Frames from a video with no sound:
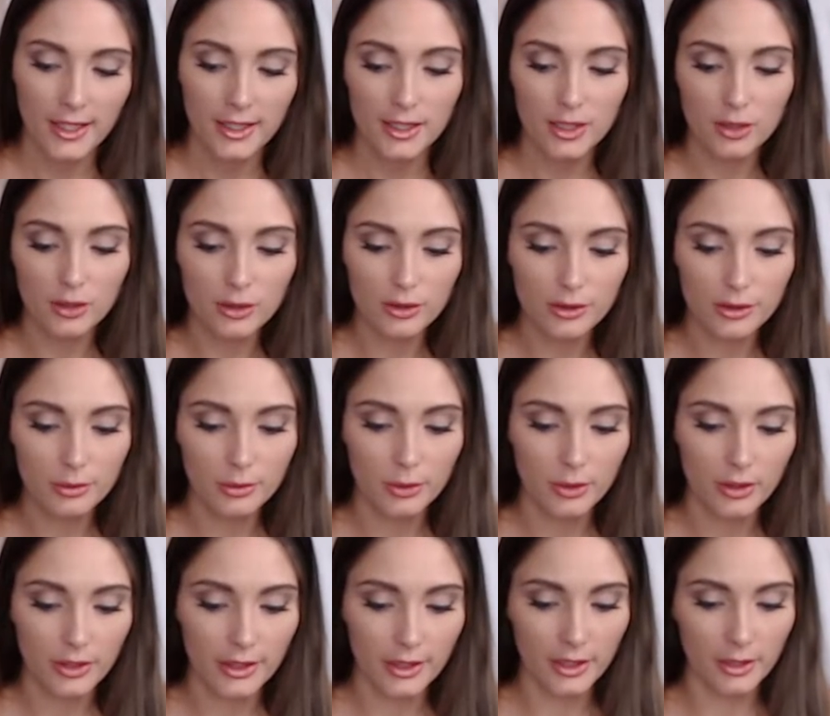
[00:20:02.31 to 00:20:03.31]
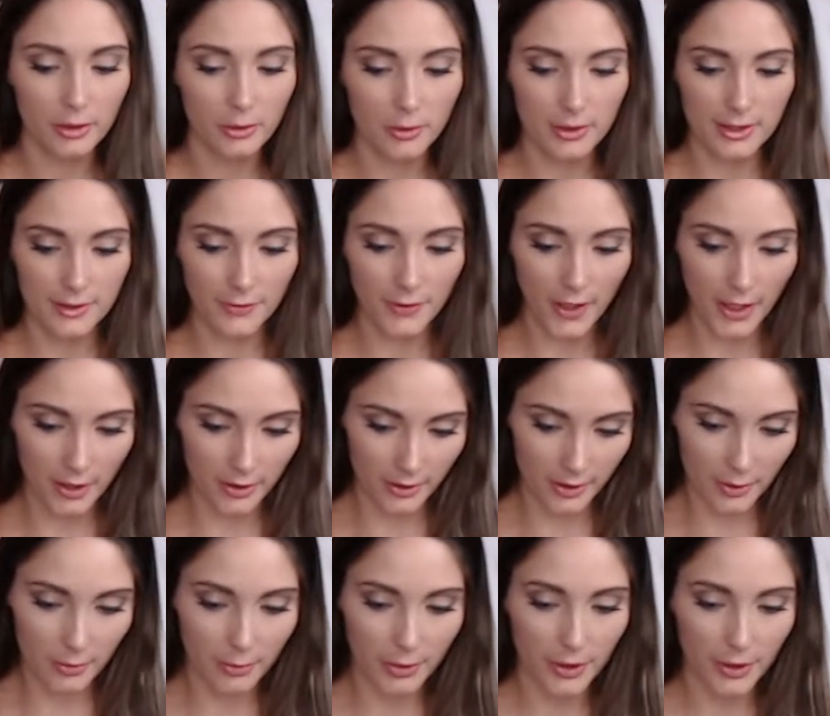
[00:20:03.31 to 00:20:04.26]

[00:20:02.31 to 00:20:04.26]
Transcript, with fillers: The older warrior was firing